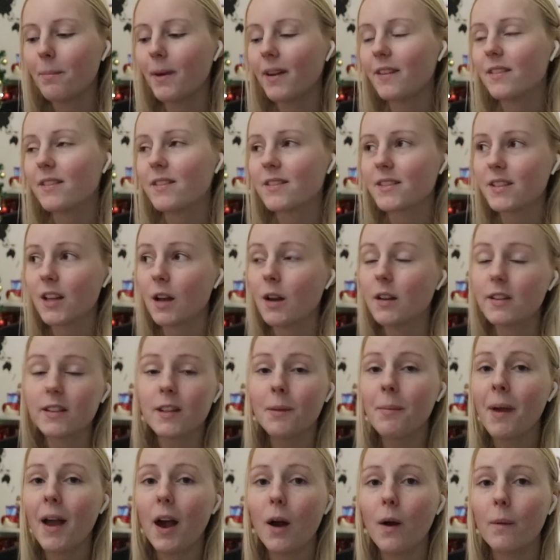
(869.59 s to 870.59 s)
but
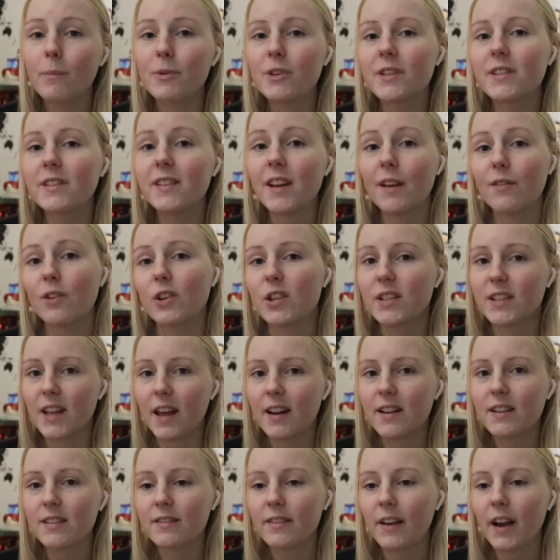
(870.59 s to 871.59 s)
somehow I'm just never
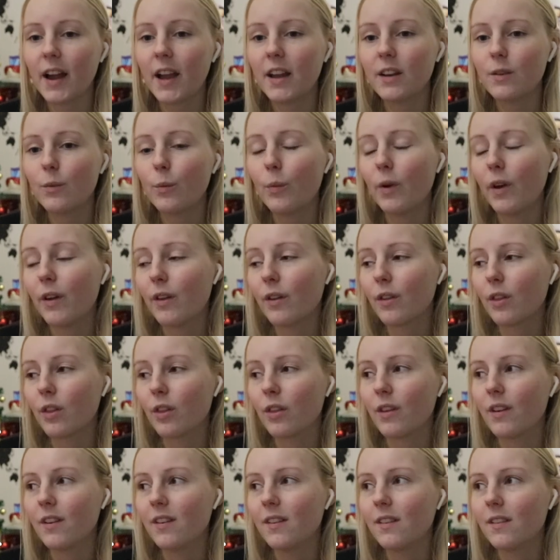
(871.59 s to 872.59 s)
satisfied with
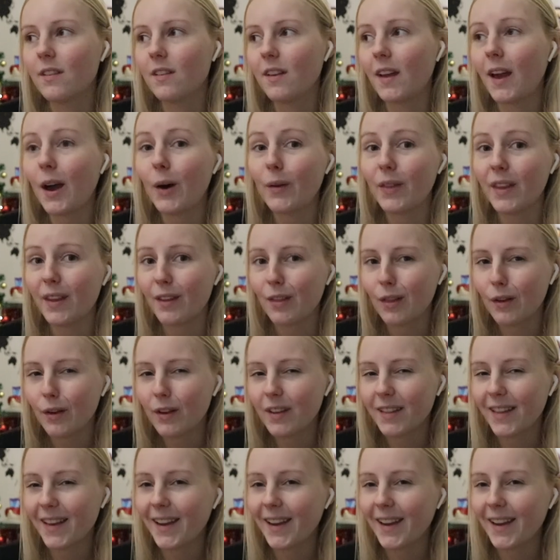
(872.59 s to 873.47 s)
how they look.